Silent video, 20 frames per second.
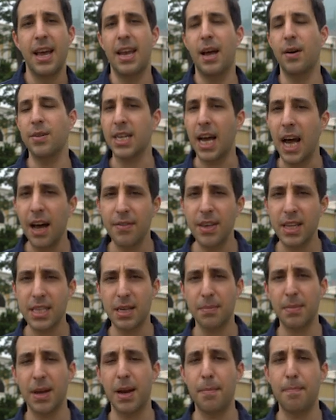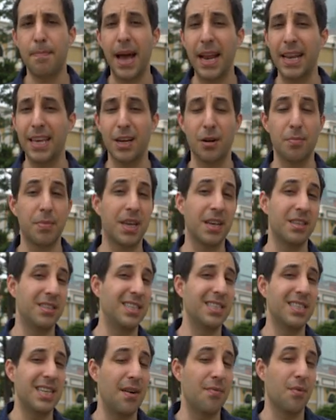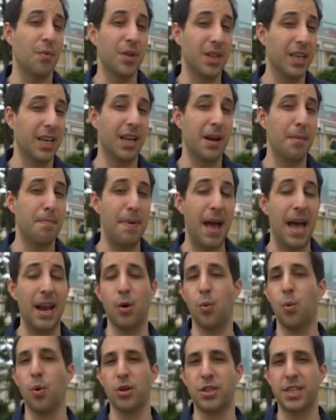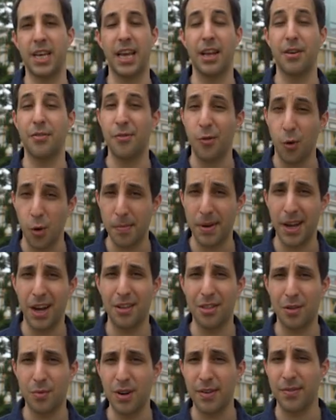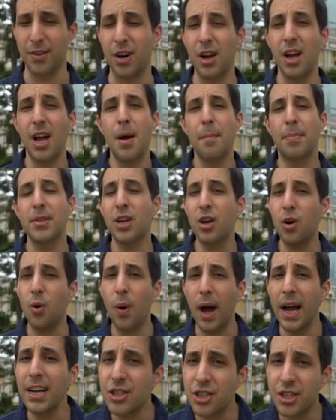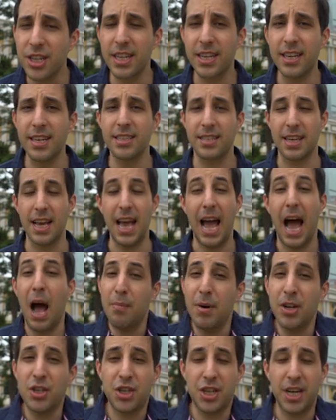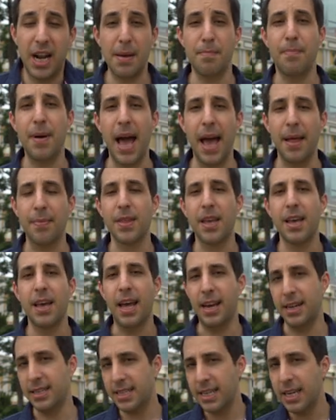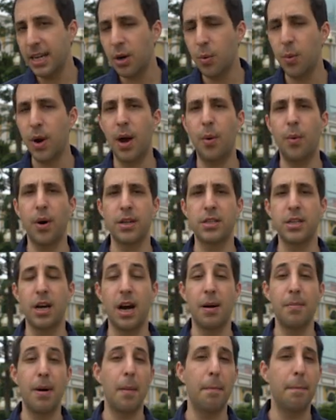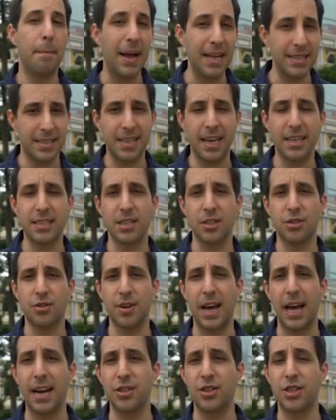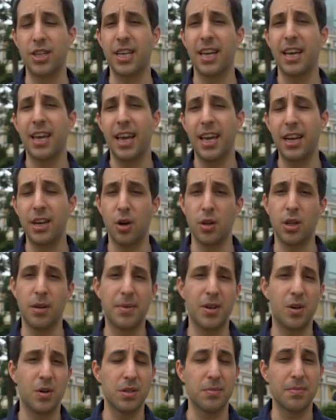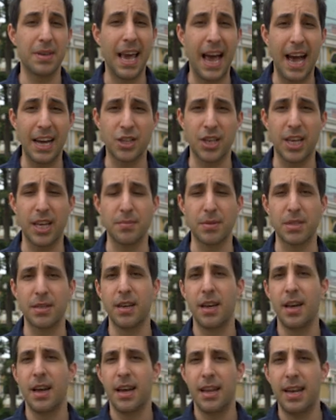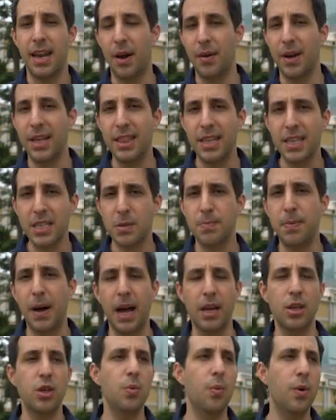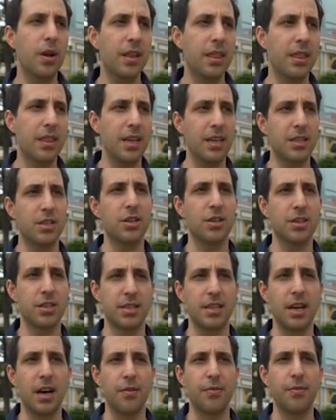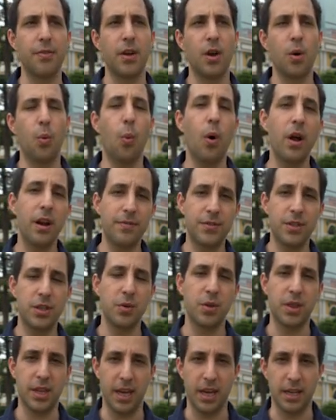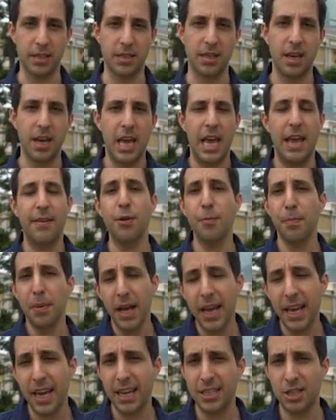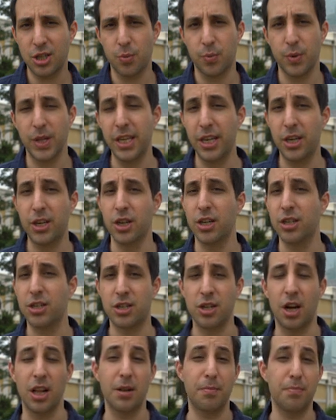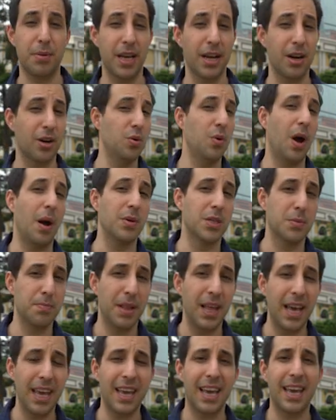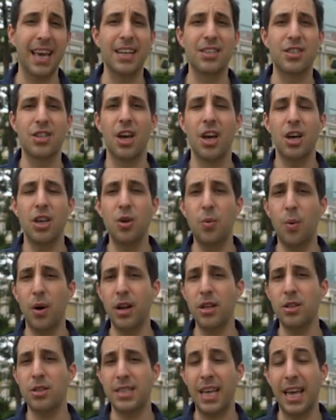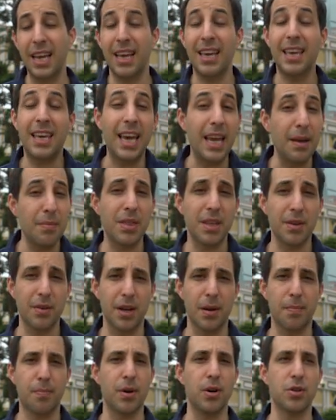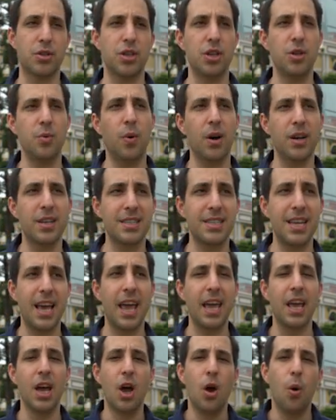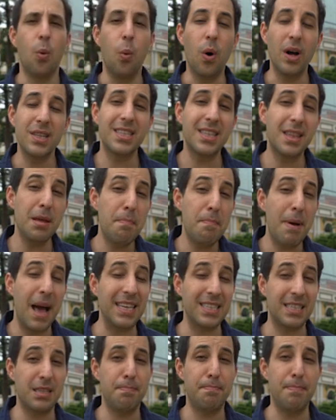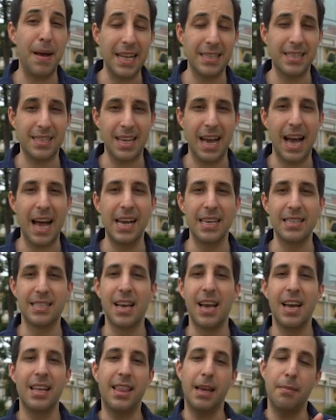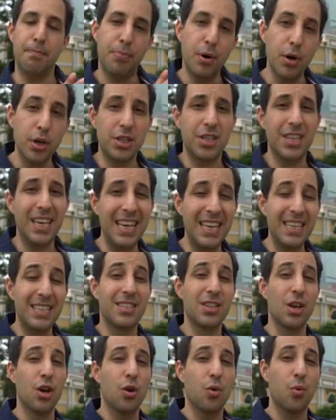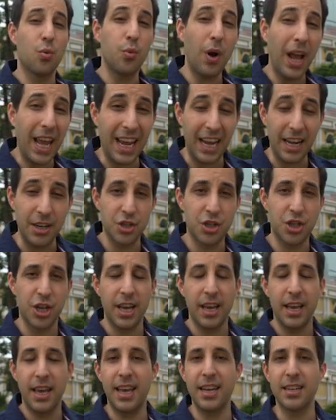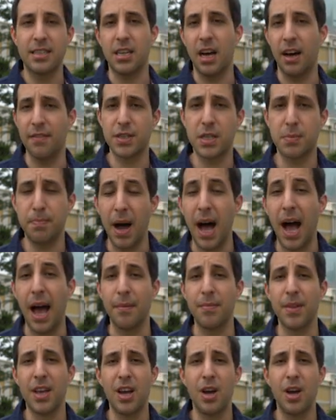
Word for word: Now it's obvious I'm gonna bet here because he's never really gonna bet a worse hand for me on the river, but the question is, how much should I bet? And it's here where I wanna talk about bet sizing strategy in no limit hold'em cash games. Now in this spot, you wanna think to yourself one of two things. If you're playing against a really good solid player who I was playing against, you wanna take a game theory approach and you wanna say, what's the best bet size that puts his range in a tough spot?